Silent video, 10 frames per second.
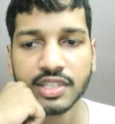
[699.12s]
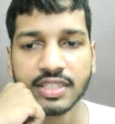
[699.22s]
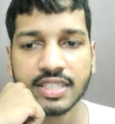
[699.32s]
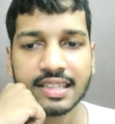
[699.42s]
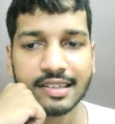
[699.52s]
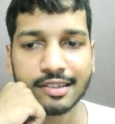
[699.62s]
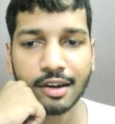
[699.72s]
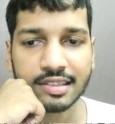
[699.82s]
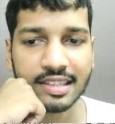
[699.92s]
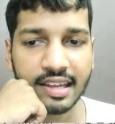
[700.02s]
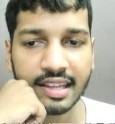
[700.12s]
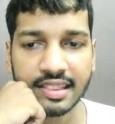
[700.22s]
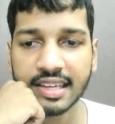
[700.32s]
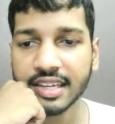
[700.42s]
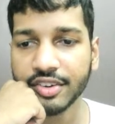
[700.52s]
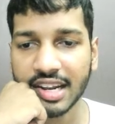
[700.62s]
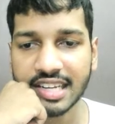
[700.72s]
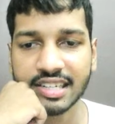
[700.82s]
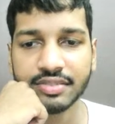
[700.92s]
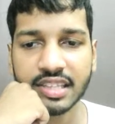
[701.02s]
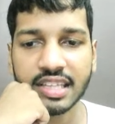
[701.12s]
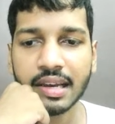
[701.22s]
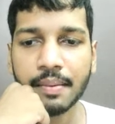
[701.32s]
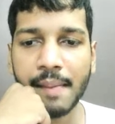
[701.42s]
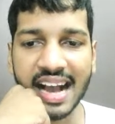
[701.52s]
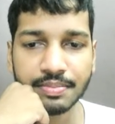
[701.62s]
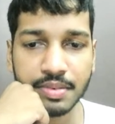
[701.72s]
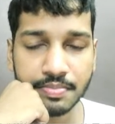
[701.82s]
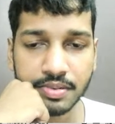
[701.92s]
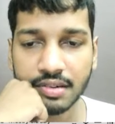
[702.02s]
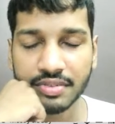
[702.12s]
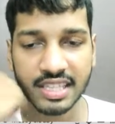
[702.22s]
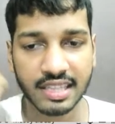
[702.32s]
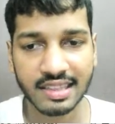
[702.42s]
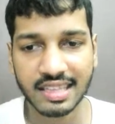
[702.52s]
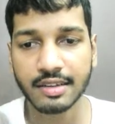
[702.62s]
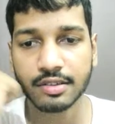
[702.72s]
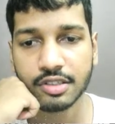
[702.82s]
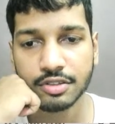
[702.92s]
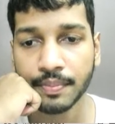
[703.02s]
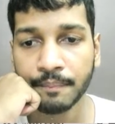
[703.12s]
She talks in Hindi, relative in the bank people when she go to